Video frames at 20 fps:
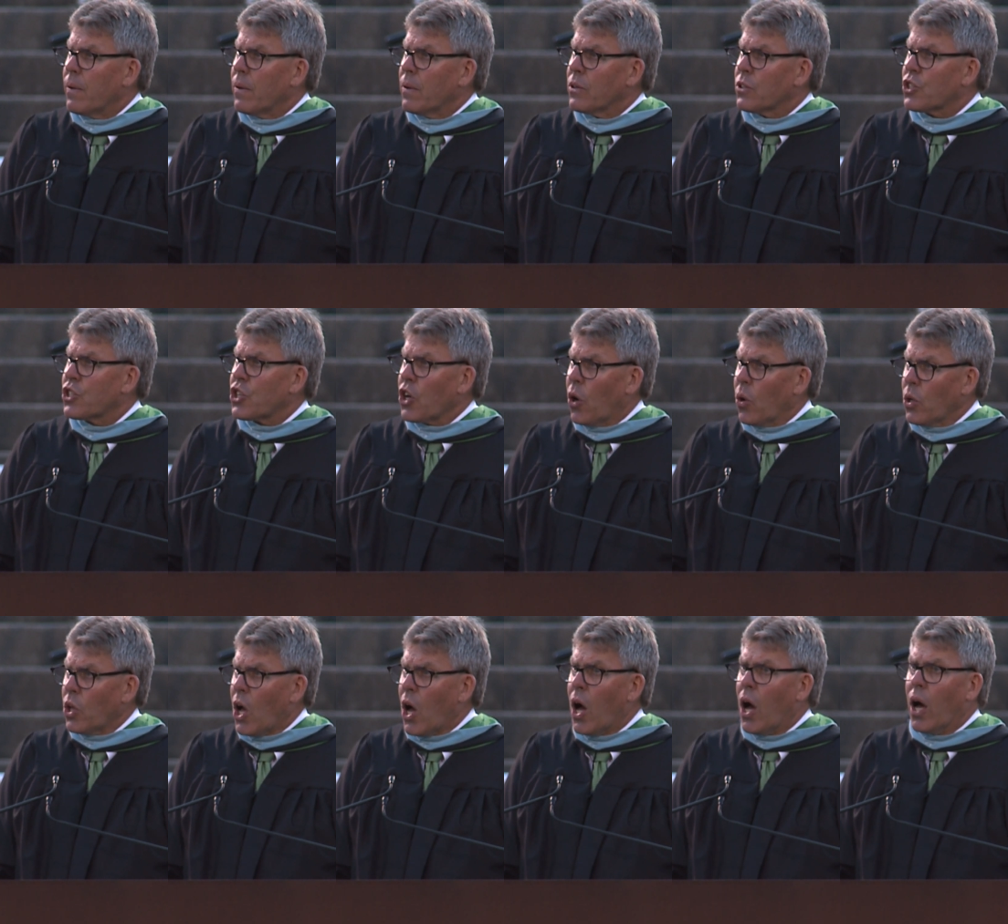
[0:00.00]
So
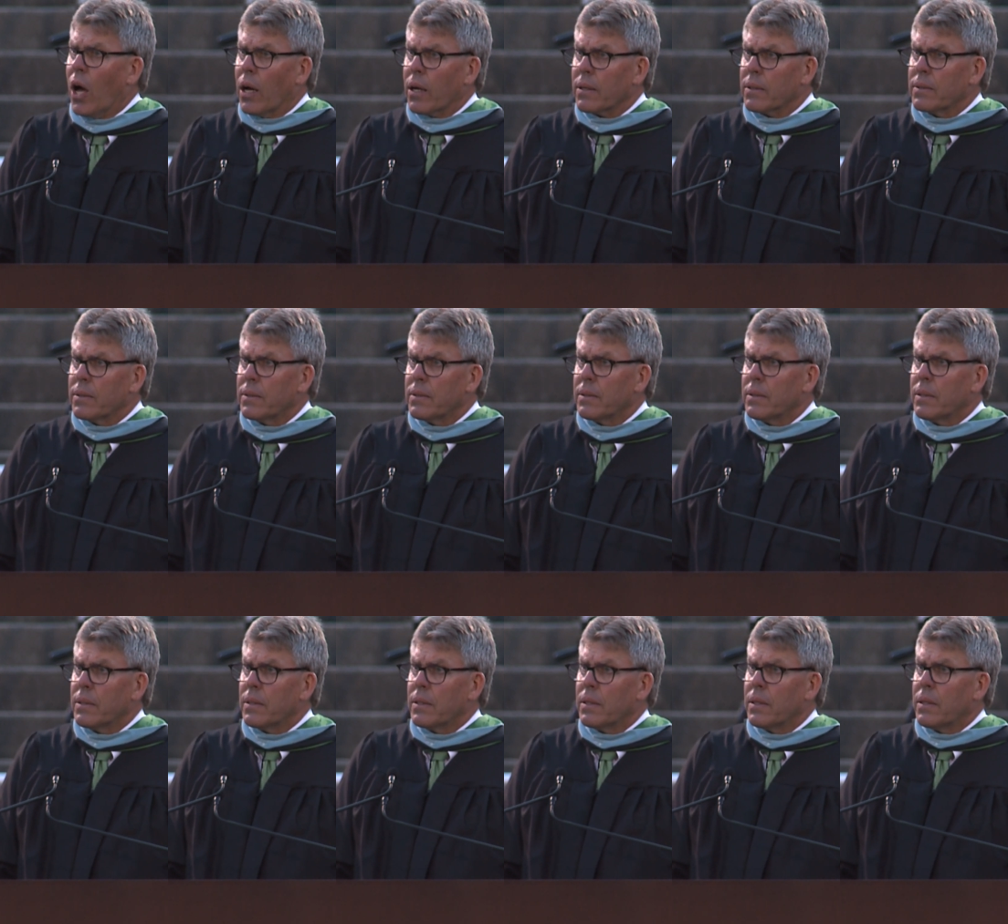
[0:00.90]
long,
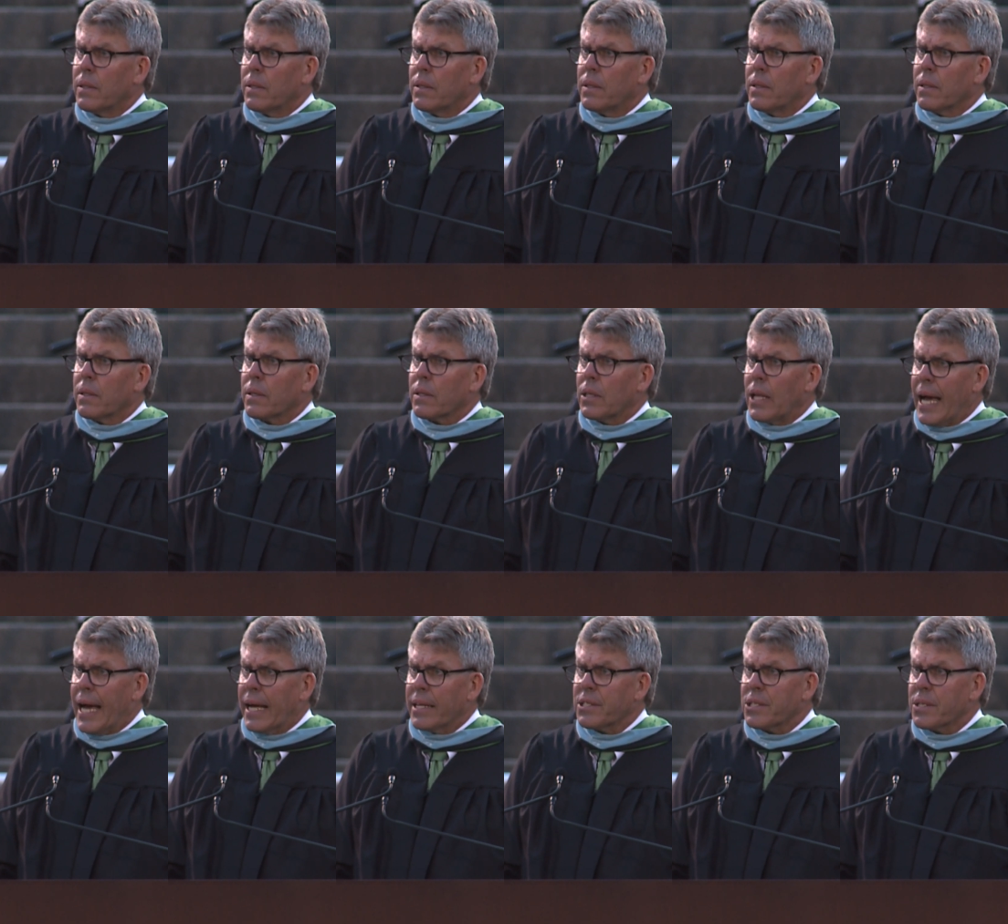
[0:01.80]

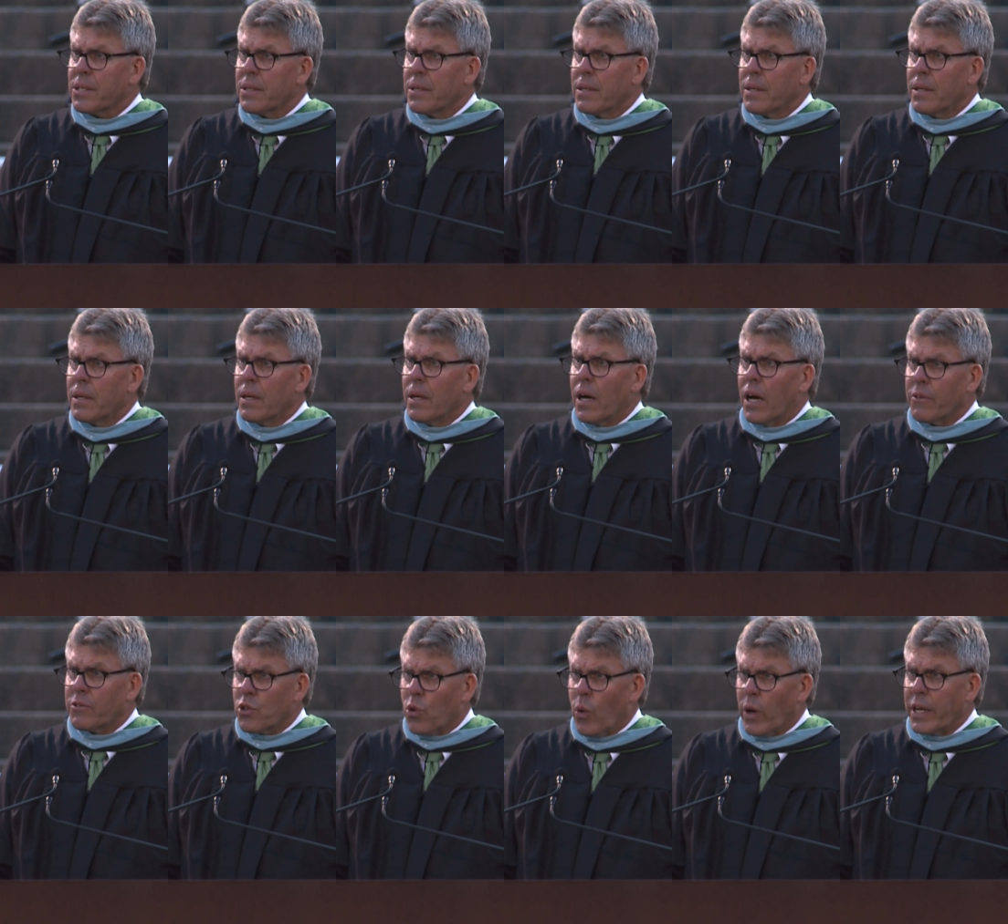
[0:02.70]
class
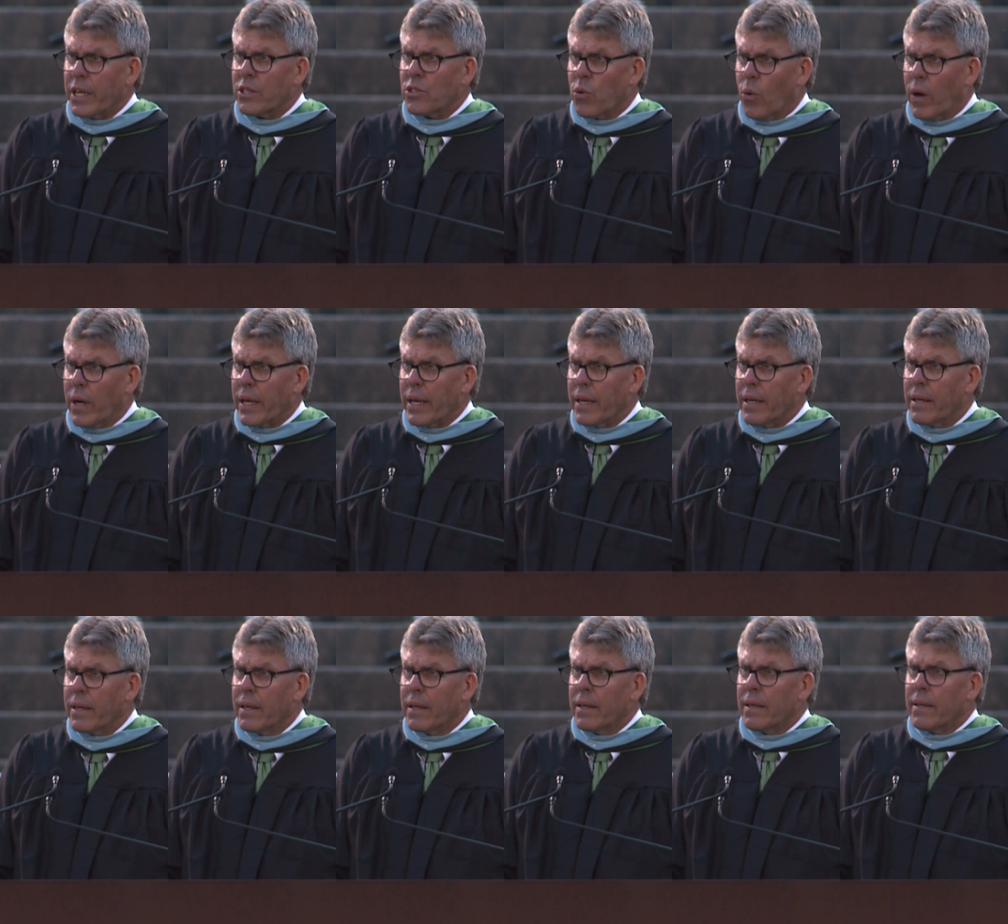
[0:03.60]
of 2020.
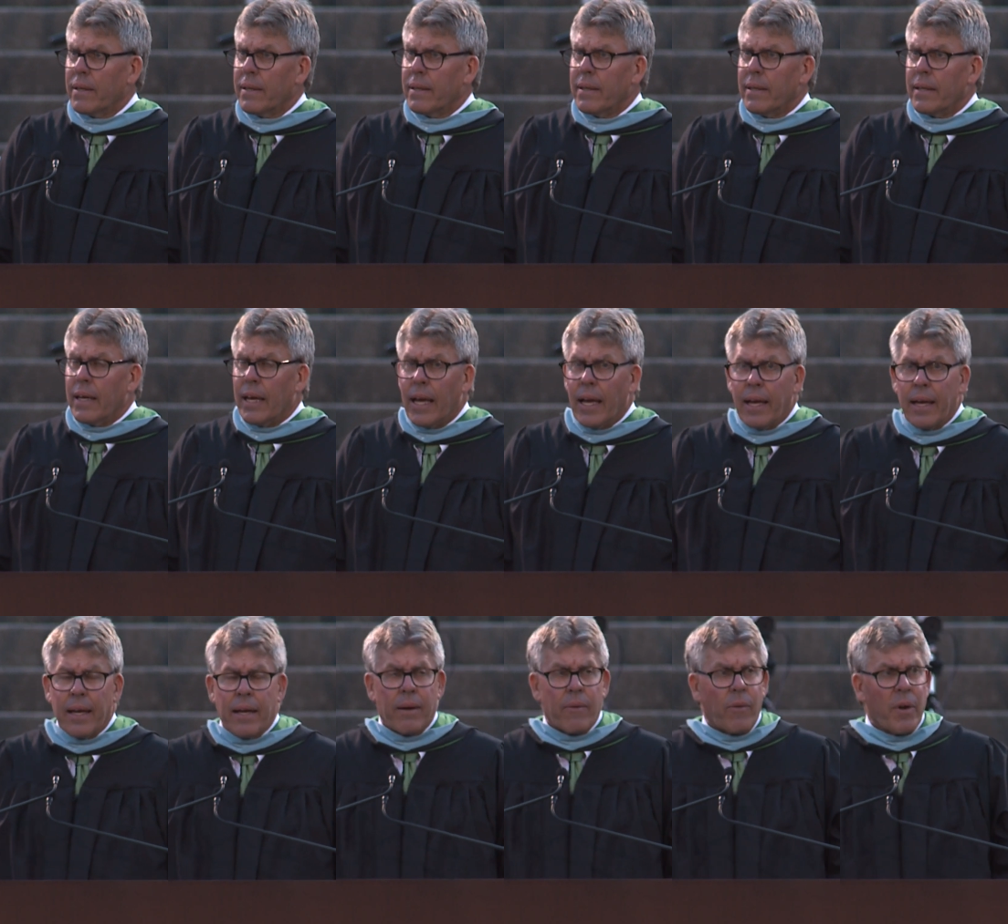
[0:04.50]

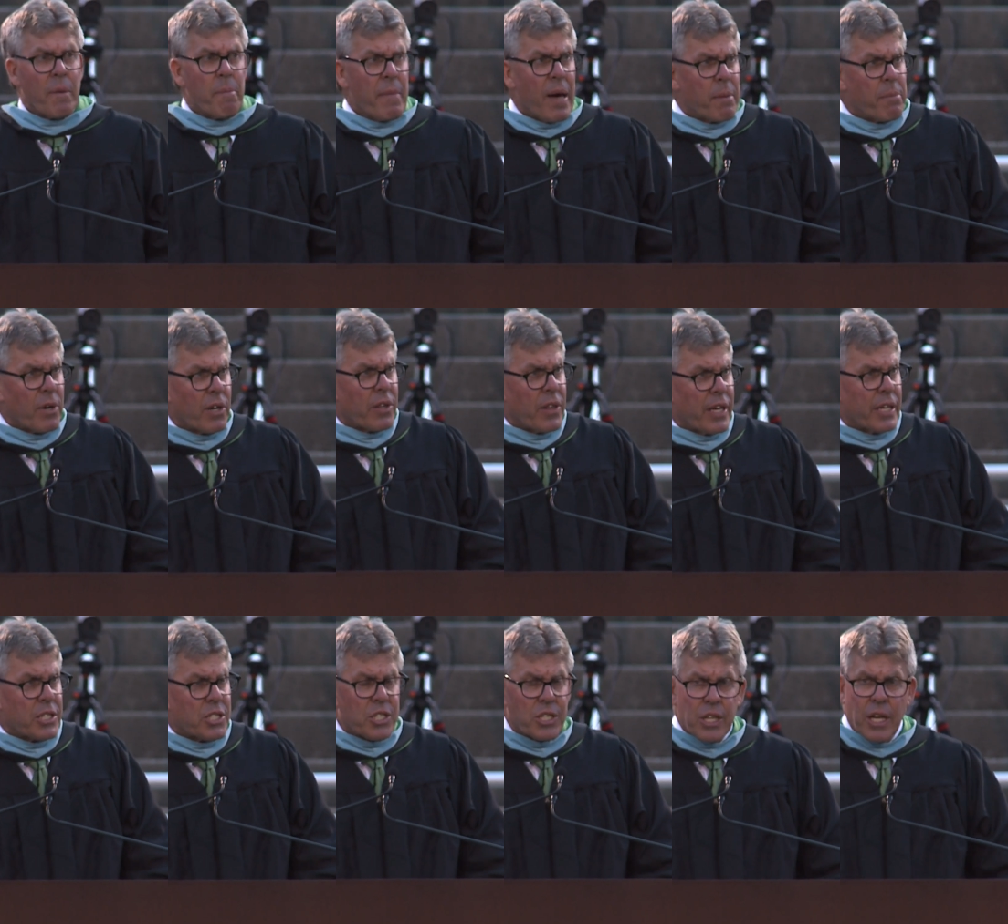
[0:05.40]
Remember
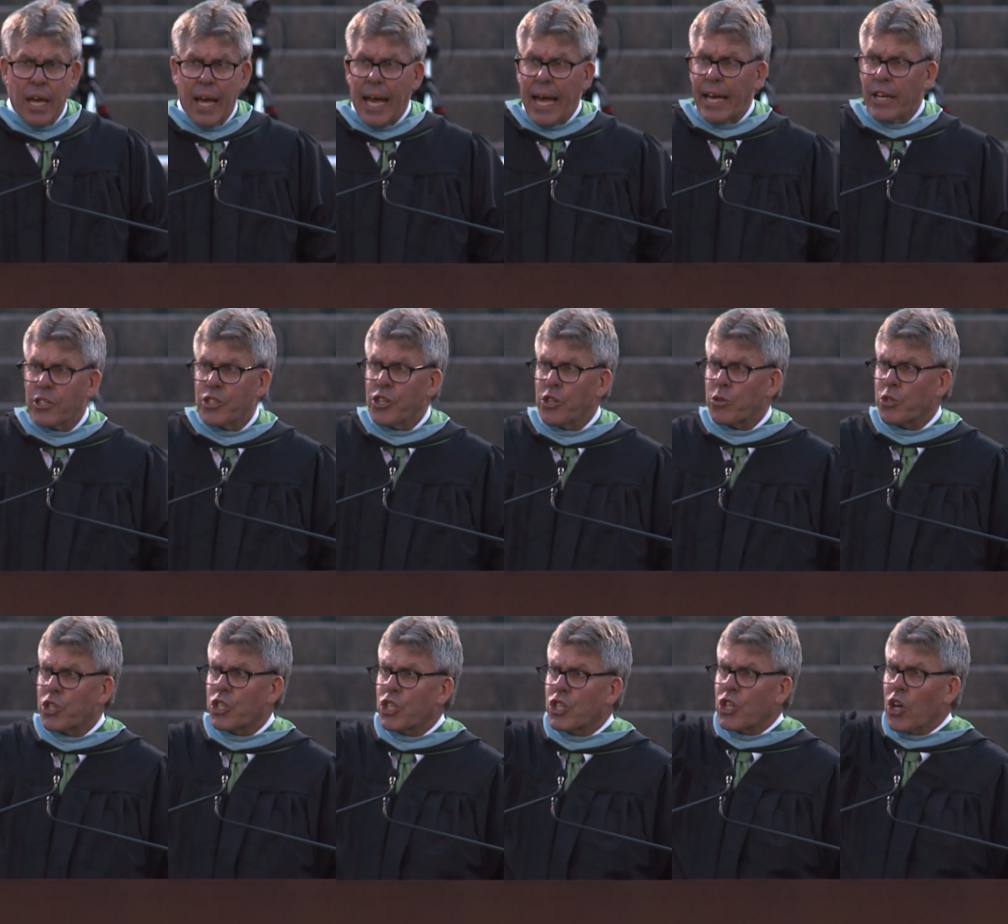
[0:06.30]
this, as you
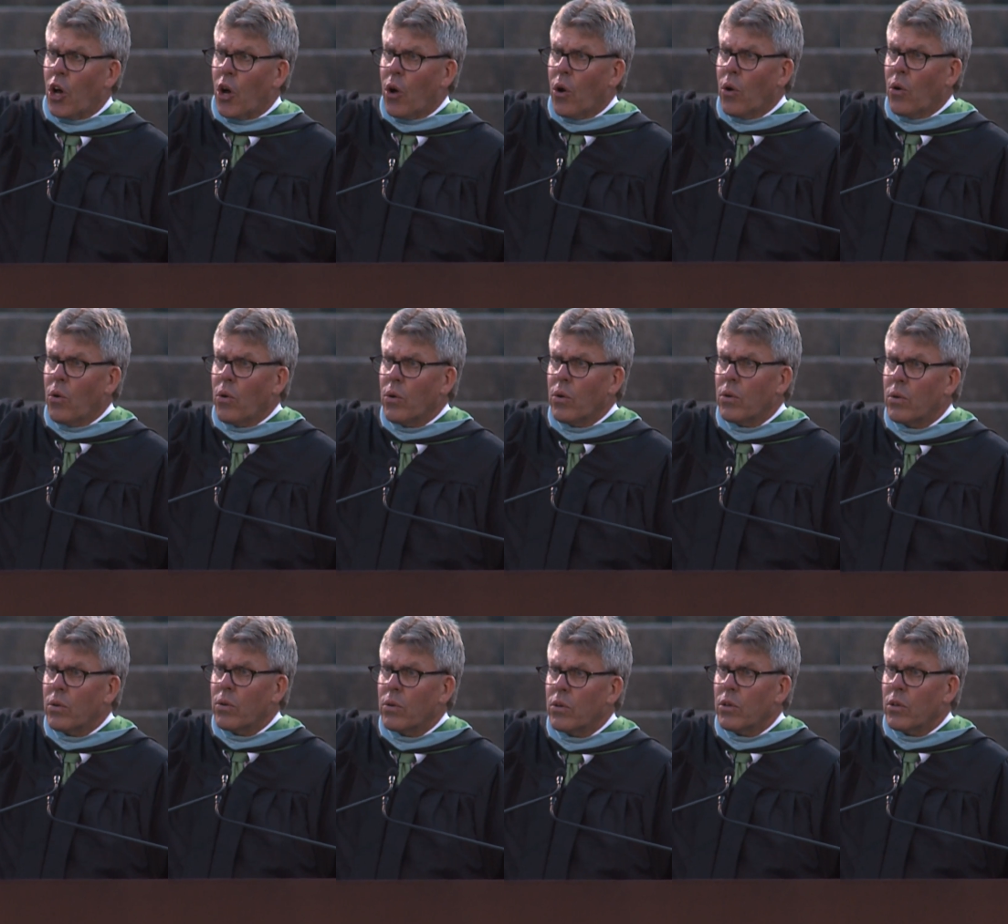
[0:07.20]
sow,
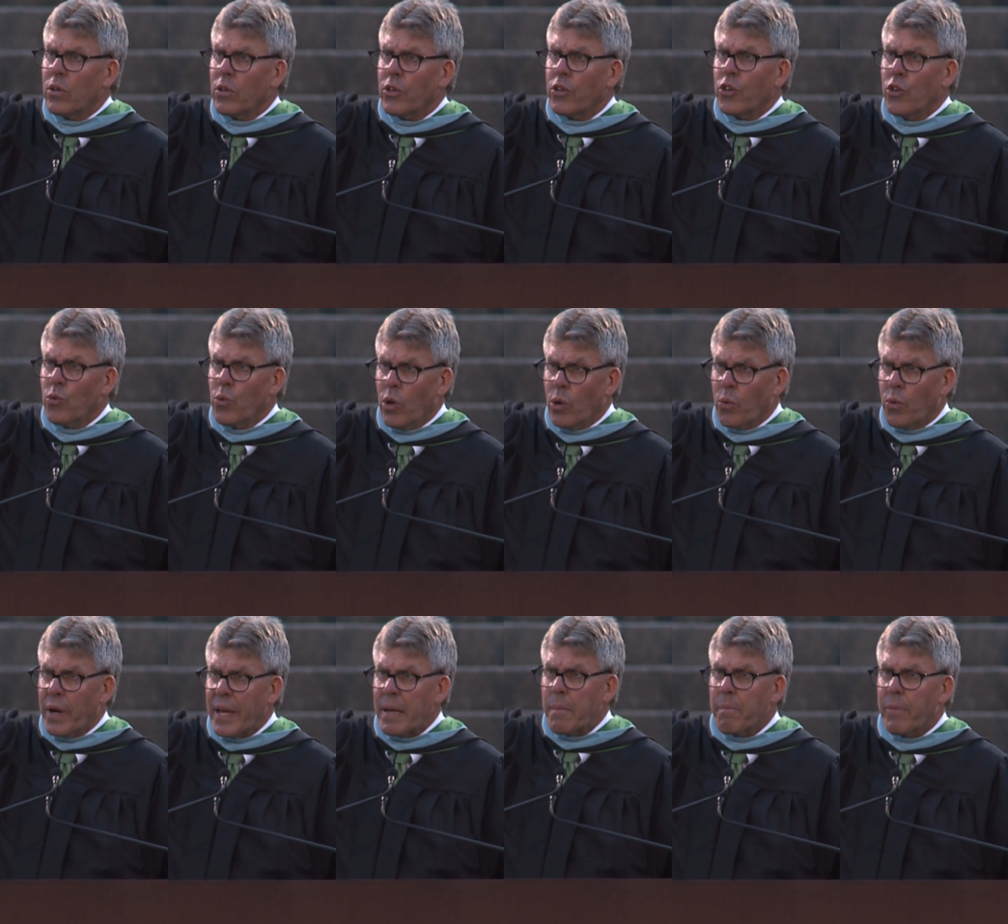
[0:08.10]
you will
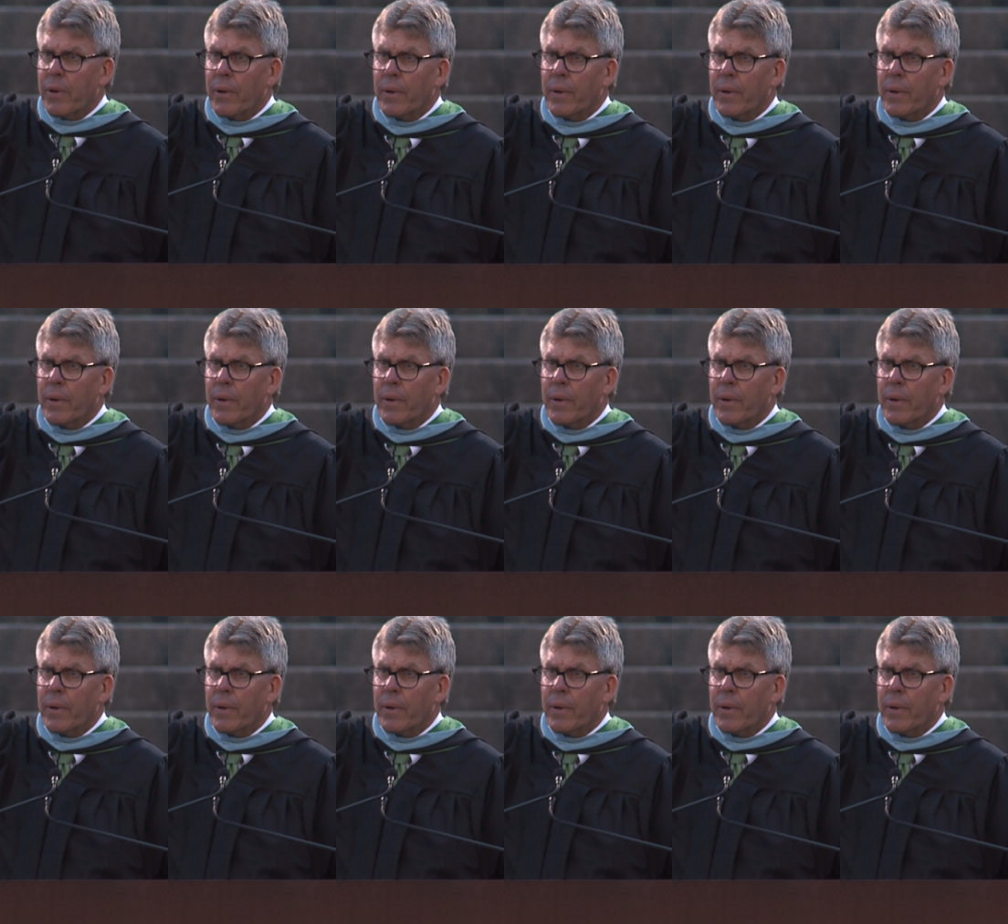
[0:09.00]
reap.